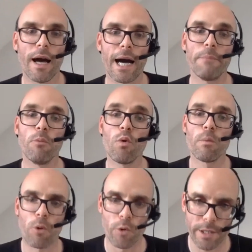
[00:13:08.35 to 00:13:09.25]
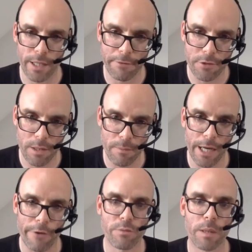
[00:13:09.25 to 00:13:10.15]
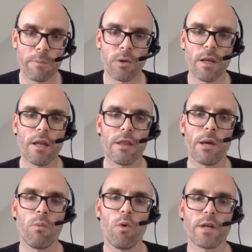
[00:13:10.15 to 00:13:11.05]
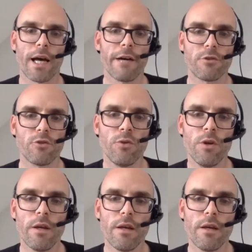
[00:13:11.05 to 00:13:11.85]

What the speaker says: And more importantly, for some Irish people, they won't have to